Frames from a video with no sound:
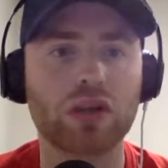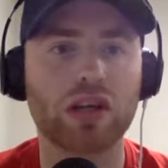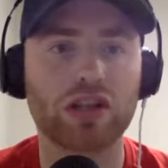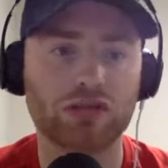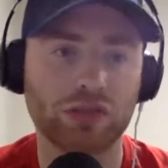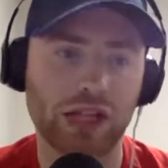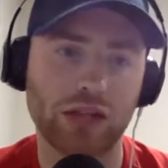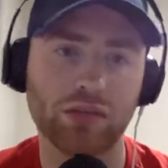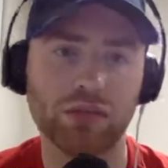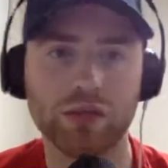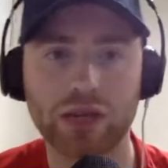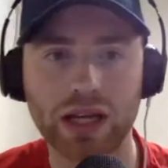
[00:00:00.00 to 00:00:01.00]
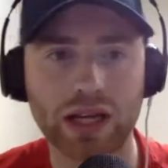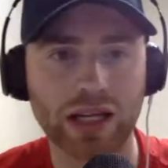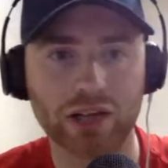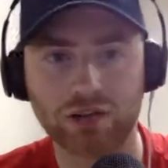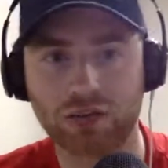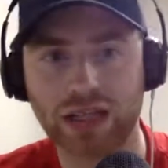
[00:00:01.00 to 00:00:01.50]
coaster again. We win our
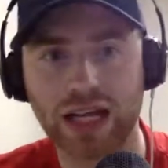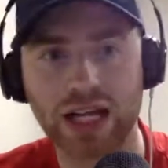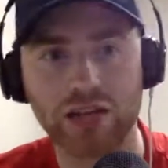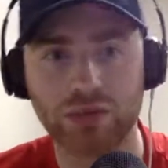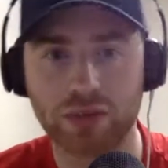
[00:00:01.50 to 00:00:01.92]
last 3 games.